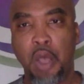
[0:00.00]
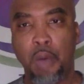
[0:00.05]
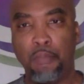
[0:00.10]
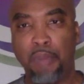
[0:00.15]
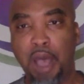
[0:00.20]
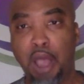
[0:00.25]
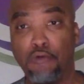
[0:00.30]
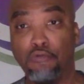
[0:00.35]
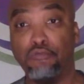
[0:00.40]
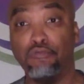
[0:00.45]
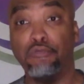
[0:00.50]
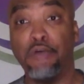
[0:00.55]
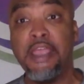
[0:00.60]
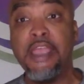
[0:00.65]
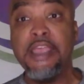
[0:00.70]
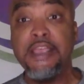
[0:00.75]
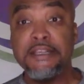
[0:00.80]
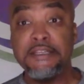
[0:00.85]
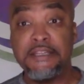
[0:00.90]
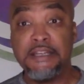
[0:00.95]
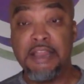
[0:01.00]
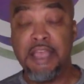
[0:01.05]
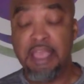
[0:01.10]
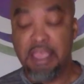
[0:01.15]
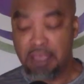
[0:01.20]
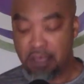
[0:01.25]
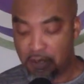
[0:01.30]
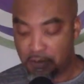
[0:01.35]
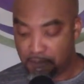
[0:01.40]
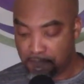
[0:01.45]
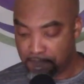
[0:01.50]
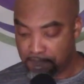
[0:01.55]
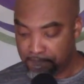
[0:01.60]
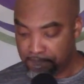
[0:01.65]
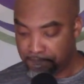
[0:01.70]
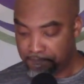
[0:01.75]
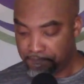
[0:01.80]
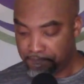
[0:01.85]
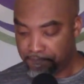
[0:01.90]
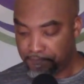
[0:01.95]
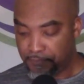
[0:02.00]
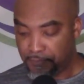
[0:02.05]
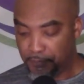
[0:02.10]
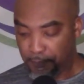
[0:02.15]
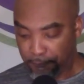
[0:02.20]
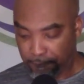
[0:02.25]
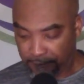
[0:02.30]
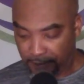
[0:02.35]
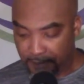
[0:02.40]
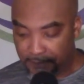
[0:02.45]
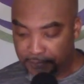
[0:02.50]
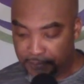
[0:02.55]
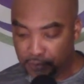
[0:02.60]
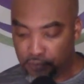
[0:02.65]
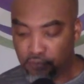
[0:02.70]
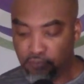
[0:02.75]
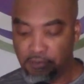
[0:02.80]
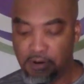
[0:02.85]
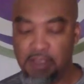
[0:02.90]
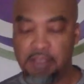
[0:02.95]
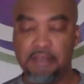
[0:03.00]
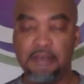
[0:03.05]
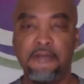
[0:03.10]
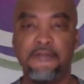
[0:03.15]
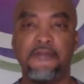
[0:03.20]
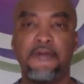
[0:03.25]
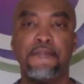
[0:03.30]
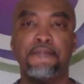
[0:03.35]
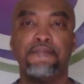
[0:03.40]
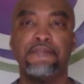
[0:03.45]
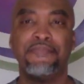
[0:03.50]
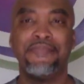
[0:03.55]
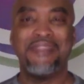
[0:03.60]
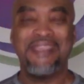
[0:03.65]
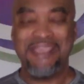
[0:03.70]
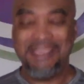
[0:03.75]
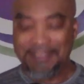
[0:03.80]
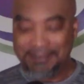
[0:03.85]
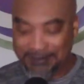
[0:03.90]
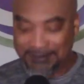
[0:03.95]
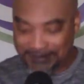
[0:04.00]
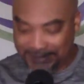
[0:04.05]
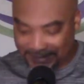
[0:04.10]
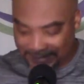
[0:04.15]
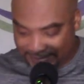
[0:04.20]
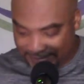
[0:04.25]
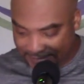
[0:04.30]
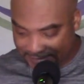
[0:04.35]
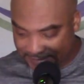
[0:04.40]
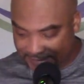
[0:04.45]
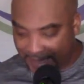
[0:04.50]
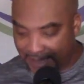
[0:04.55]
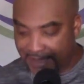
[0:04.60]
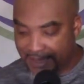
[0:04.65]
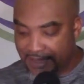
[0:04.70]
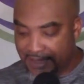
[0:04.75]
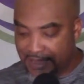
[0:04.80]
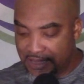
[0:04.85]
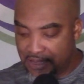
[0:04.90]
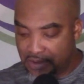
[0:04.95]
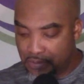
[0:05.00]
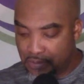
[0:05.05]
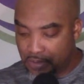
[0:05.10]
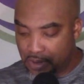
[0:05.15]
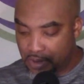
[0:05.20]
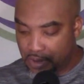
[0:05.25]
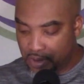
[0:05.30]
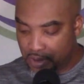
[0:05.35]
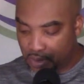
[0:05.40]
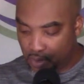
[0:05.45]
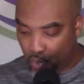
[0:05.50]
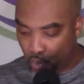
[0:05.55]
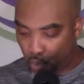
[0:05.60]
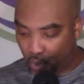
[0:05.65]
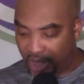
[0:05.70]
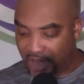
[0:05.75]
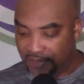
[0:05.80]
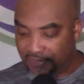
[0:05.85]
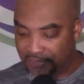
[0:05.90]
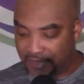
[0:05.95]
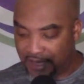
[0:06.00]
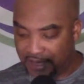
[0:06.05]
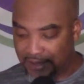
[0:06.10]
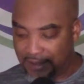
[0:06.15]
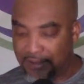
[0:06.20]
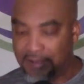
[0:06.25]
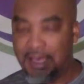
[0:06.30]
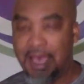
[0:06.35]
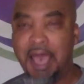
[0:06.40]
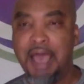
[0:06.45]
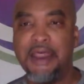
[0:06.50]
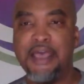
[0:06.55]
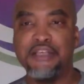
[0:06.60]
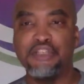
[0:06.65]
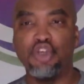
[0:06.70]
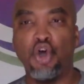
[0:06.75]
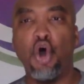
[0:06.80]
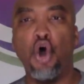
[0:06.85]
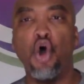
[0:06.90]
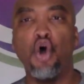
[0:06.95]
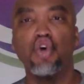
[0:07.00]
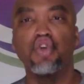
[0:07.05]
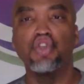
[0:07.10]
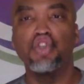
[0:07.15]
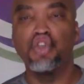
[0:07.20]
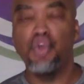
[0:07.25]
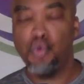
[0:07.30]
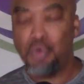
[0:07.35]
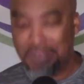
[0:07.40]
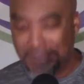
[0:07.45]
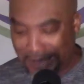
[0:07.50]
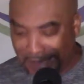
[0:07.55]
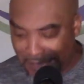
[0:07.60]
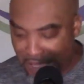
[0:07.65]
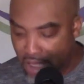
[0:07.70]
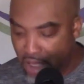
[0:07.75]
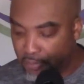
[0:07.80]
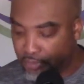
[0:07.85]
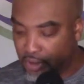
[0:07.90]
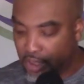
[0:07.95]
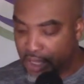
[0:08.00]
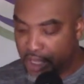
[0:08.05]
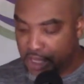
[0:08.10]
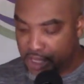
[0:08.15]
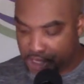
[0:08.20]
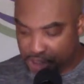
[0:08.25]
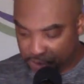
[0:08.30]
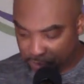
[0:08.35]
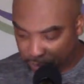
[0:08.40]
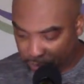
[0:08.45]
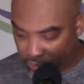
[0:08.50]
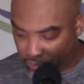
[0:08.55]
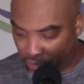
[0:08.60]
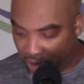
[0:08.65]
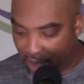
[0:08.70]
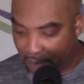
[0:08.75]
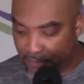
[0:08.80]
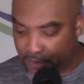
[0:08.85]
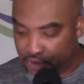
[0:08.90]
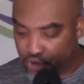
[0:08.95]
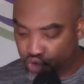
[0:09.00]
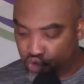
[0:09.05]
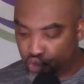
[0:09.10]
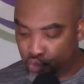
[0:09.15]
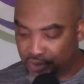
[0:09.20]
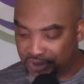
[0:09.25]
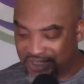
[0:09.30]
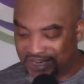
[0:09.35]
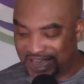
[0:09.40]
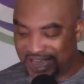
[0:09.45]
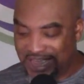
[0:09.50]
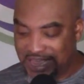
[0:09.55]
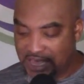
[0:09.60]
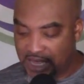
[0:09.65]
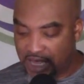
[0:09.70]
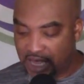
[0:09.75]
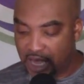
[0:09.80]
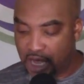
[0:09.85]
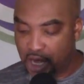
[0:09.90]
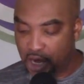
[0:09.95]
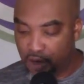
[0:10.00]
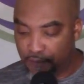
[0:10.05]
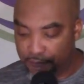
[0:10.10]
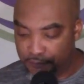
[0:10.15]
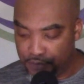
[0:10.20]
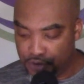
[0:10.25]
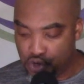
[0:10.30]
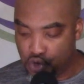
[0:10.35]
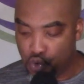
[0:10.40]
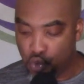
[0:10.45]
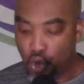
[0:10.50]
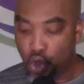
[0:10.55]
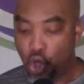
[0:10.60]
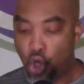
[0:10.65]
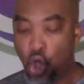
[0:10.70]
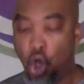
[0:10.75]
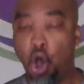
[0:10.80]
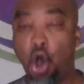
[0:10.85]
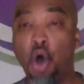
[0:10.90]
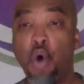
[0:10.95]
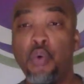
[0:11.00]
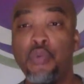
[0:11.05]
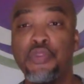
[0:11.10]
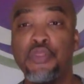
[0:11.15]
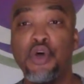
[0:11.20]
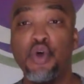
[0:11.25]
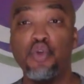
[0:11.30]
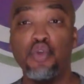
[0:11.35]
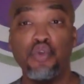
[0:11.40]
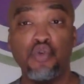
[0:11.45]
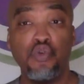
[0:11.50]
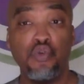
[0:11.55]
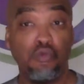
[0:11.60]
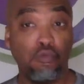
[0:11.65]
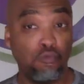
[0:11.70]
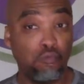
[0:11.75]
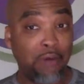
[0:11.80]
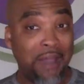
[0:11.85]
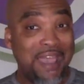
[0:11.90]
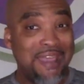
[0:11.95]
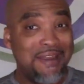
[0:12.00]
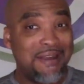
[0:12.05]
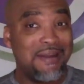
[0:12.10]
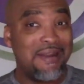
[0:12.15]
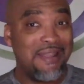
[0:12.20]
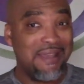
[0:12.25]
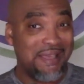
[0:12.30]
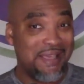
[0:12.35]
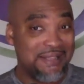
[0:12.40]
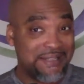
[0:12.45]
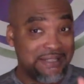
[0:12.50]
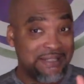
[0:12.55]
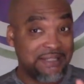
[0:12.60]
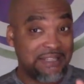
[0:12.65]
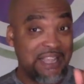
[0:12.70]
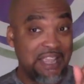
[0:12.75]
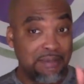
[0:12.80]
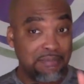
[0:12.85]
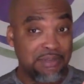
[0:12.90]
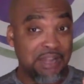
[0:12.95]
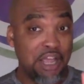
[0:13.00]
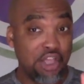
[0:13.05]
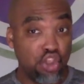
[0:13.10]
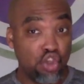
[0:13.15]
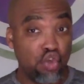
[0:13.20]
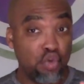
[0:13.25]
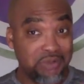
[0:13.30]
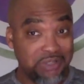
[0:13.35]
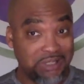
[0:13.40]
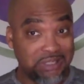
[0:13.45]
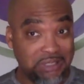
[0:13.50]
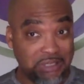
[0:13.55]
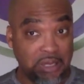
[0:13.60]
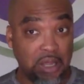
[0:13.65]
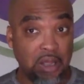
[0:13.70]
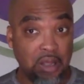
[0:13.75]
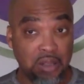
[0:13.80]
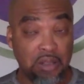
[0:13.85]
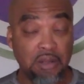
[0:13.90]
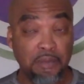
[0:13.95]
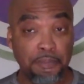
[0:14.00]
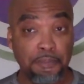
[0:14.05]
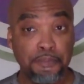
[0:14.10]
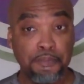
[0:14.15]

by raising him from the grave. It's the same way that God has also kept his promise to take care of you. Although right now it seems like you're stuck